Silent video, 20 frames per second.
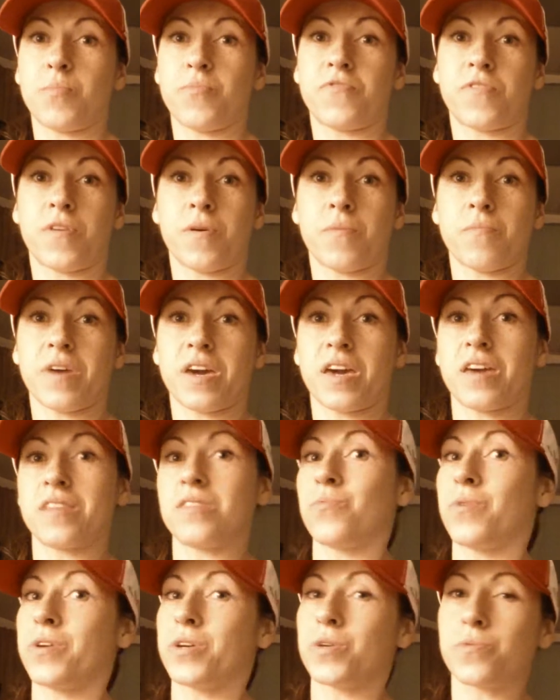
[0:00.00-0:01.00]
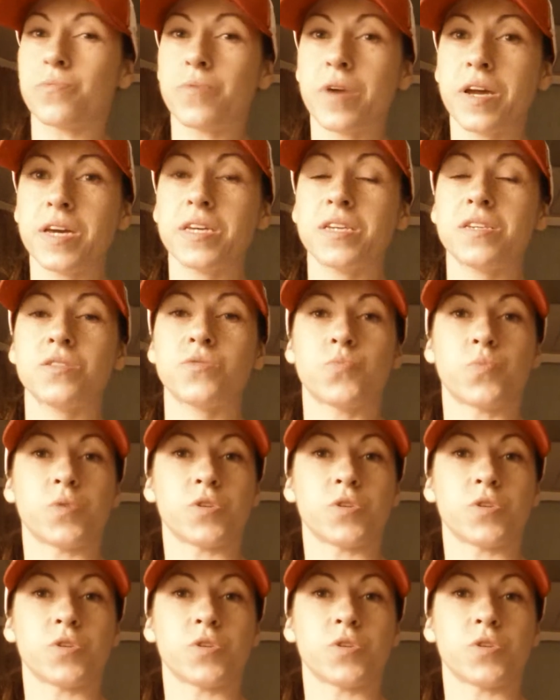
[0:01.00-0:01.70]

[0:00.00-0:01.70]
from, again, the way you're raised,